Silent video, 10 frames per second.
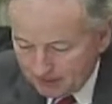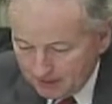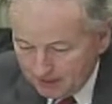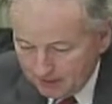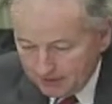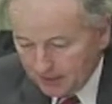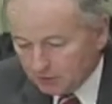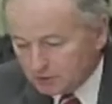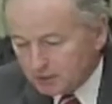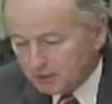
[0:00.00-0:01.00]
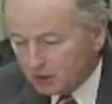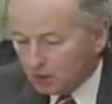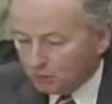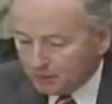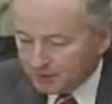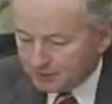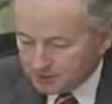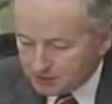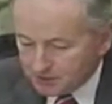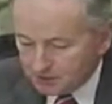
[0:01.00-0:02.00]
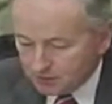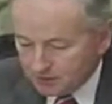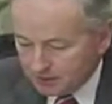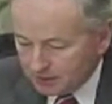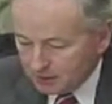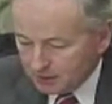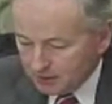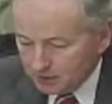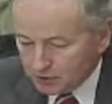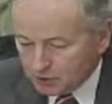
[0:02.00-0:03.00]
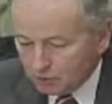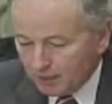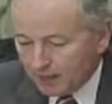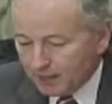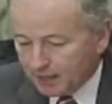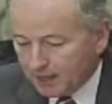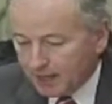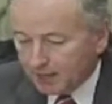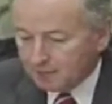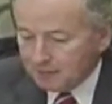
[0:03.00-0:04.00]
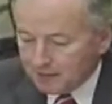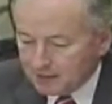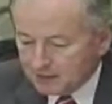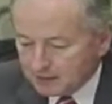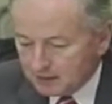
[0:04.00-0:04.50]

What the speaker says: The House had already considered the issue and it had amended